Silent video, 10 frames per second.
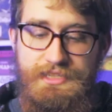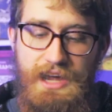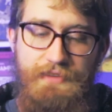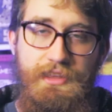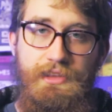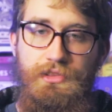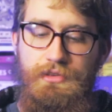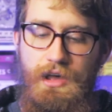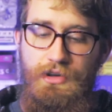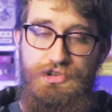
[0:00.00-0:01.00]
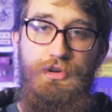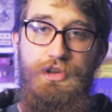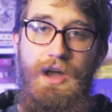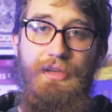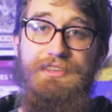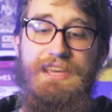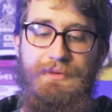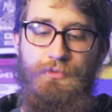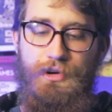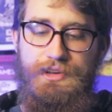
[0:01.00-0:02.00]
dive in and I'll show you how this
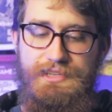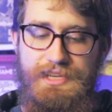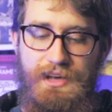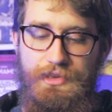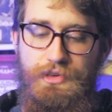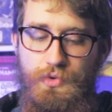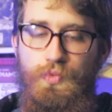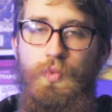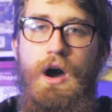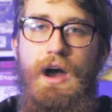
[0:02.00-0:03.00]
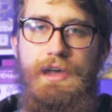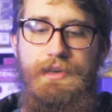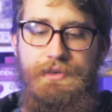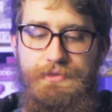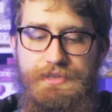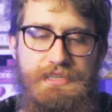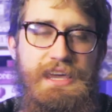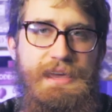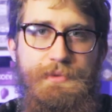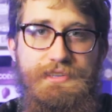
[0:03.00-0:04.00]
game works and tell you why this
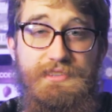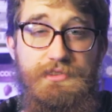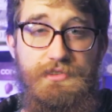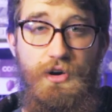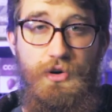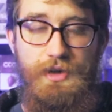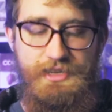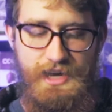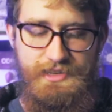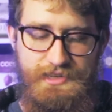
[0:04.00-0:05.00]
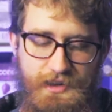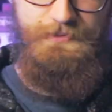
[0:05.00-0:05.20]
game is so enticing.